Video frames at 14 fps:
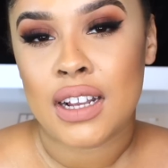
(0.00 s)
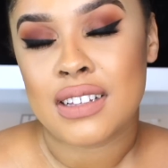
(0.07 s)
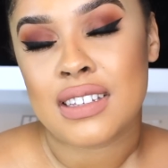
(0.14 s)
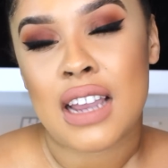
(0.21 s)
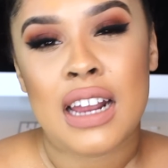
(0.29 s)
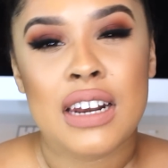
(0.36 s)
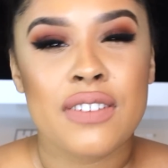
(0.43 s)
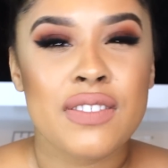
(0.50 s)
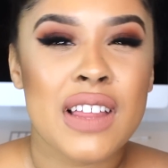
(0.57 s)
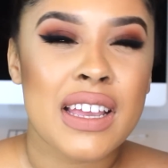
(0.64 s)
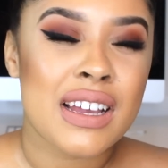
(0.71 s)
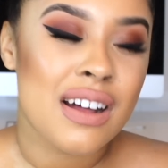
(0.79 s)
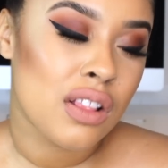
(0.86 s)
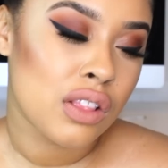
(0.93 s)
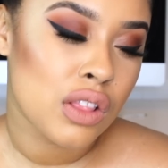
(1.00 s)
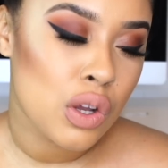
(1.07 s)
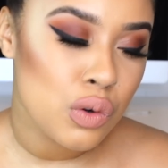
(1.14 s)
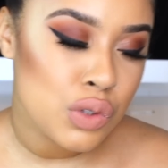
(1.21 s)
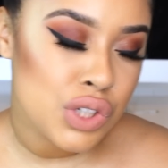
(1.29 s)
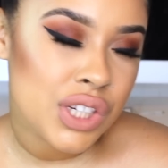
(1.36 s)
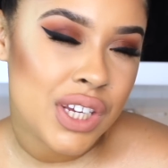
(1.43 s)
It's kind of like a
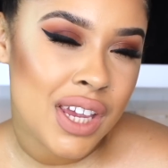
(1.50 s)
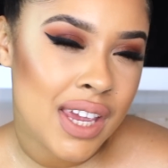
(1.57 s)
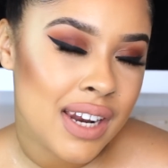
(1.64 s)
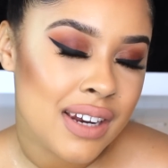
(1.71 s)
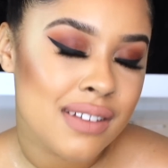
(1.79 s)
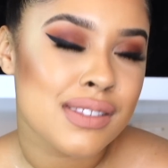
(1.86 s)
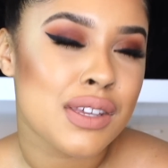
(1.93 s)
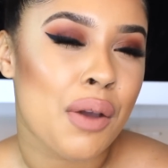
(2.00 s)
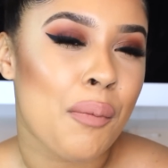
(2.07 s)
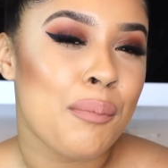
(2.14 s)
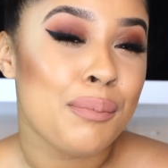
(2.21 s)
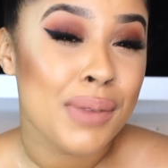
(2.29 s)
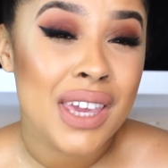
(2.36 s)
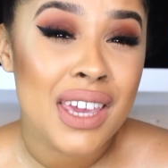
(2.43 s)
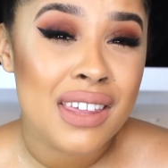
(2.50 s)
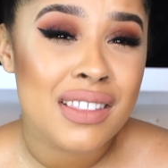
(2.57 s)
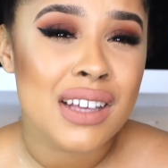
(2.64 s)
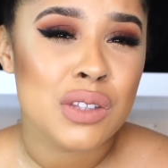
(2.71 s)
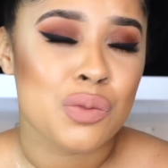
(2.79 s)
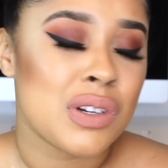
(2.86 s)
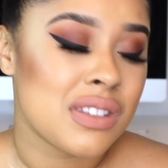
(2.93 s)
lotion. To me,
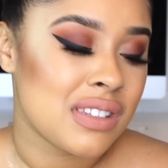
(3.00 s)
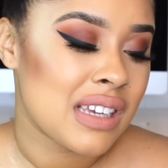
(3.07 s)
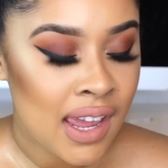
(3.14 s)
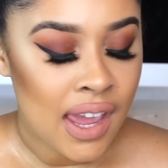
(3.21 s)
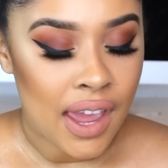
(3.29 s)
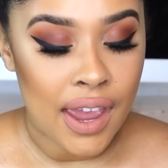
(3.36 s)
that's what it's like.